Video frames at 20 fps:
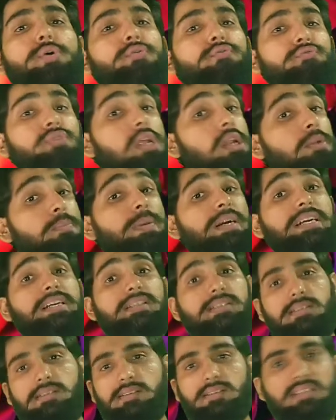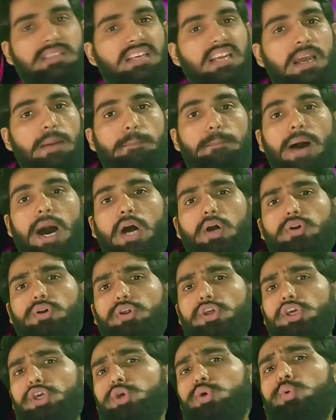we will be discussing about
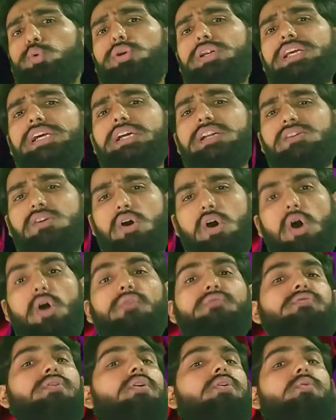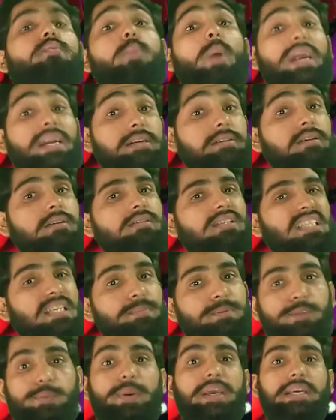union of a vector
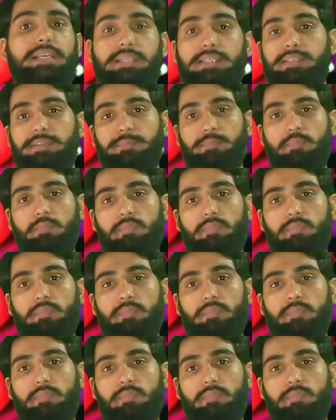subspace.